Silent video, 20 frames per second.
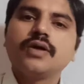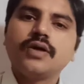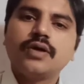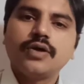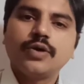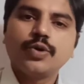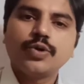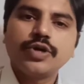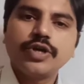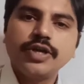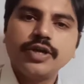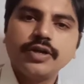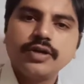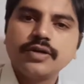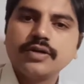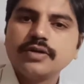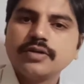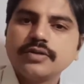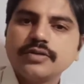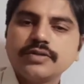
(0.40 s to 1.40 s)
Okay,
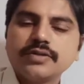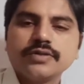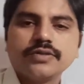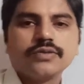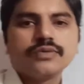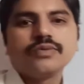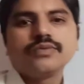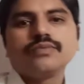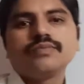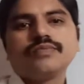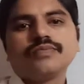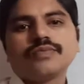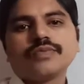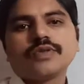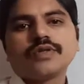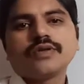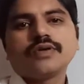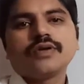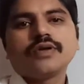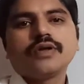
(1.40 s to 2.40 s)
so
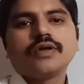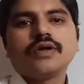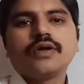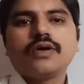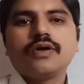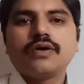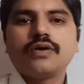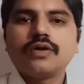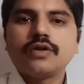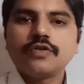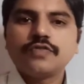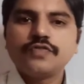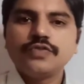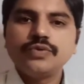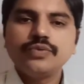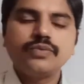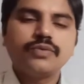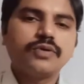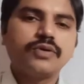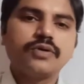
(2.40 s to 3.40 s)
all of
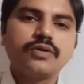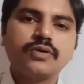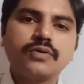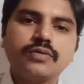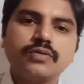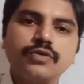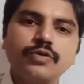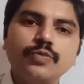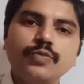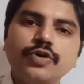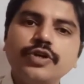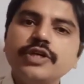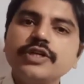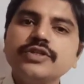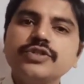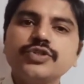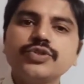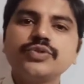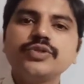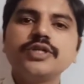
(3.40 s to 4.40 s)
you, good
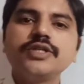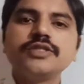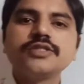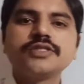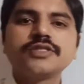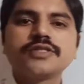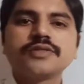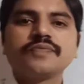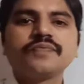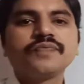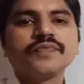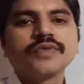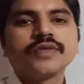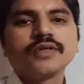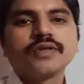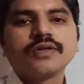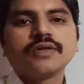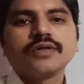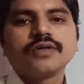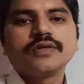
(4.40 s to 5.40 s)
morning, students.
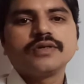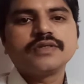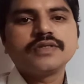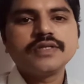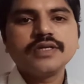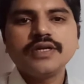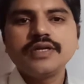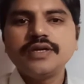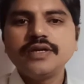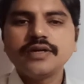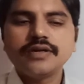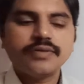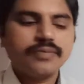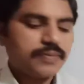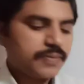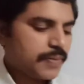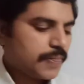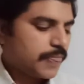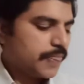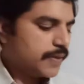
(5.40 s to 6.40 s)
See
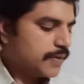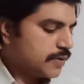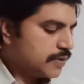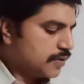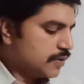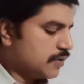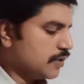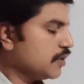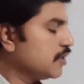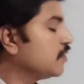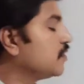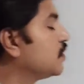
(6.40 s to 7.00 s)
here, in our